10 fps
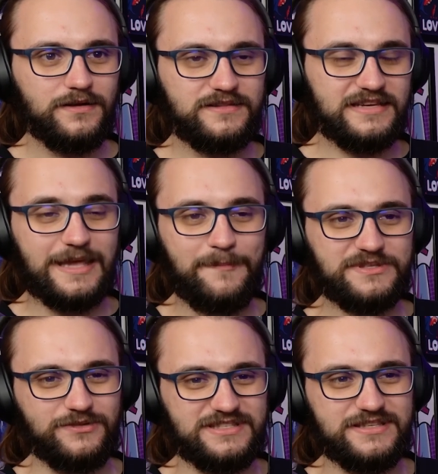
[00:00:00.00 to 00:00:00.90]
This
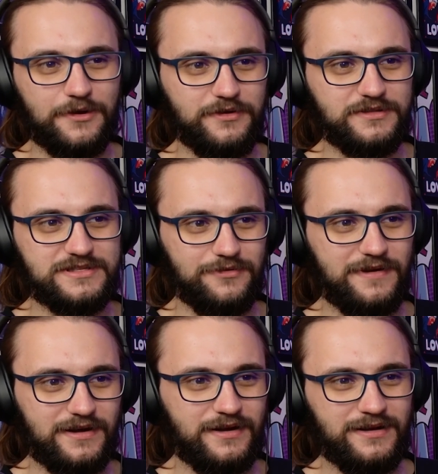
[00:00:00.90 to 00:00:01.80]
episode is so good so
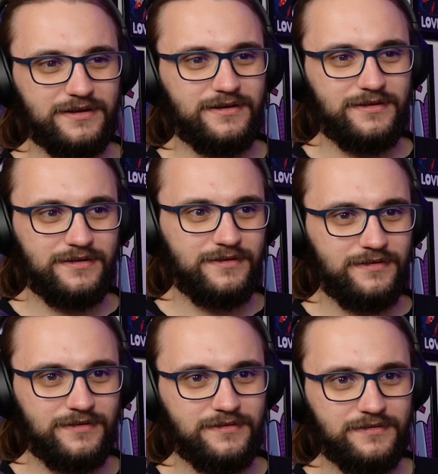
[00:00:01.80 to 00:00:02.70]
far.
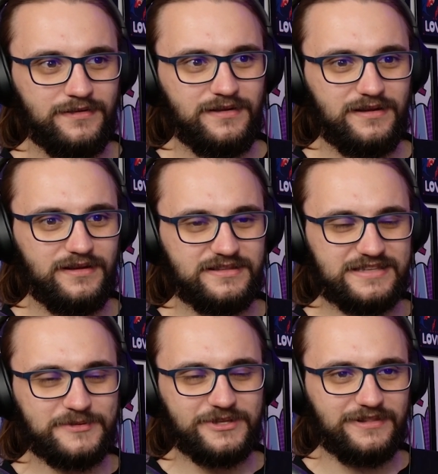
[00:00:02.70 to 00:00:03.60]
It's
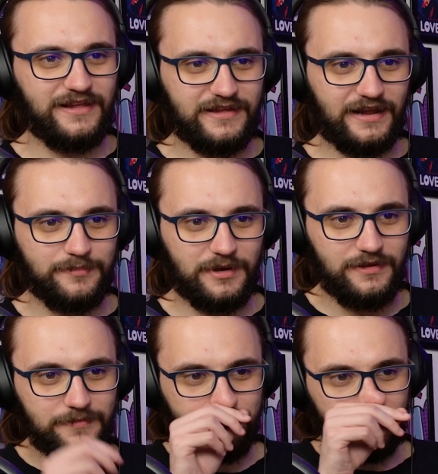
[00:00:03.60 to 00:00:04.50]
absolutely incredible.
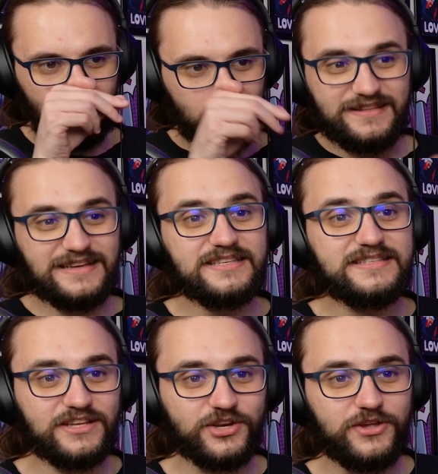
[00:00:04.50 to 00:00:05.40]
This is
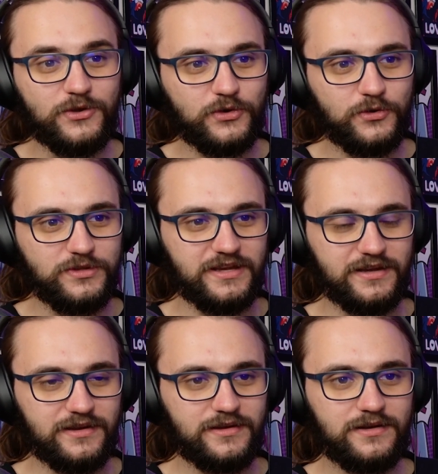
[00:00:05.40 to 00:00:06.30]
such a cute
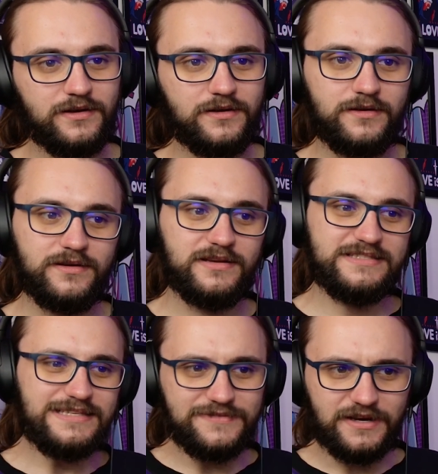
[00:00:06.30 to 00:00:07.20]
hoodie.
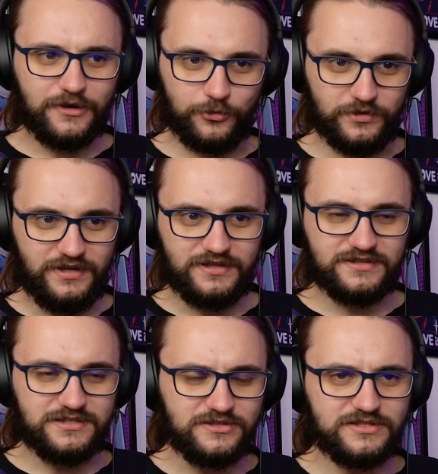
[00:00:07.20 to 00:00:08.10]
Is this even a hoodie?
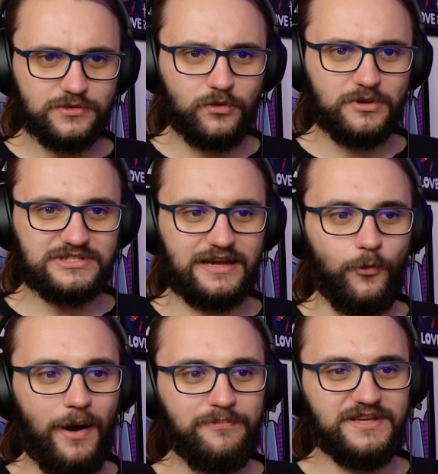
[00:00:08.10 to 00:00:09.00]
This looks almost like a
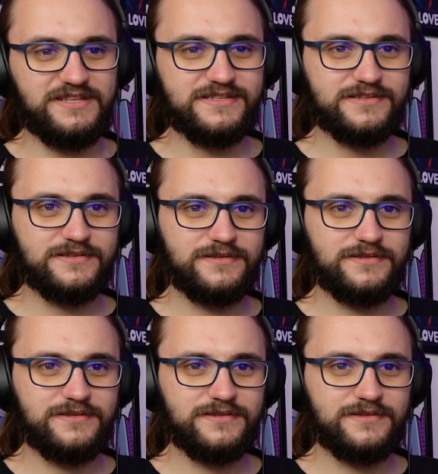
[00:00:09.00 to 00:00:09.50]
one piece.